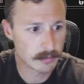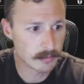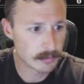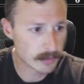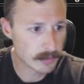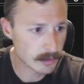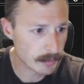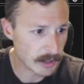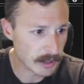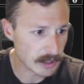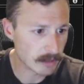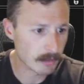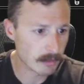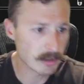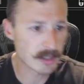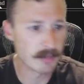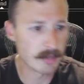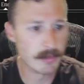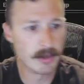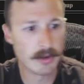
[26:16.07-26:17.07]
Especially with
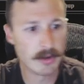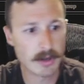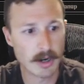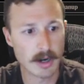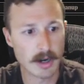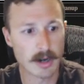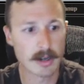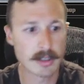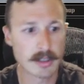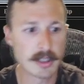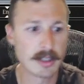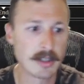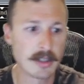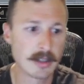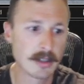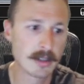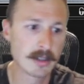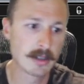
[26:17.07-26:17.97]
some new cards and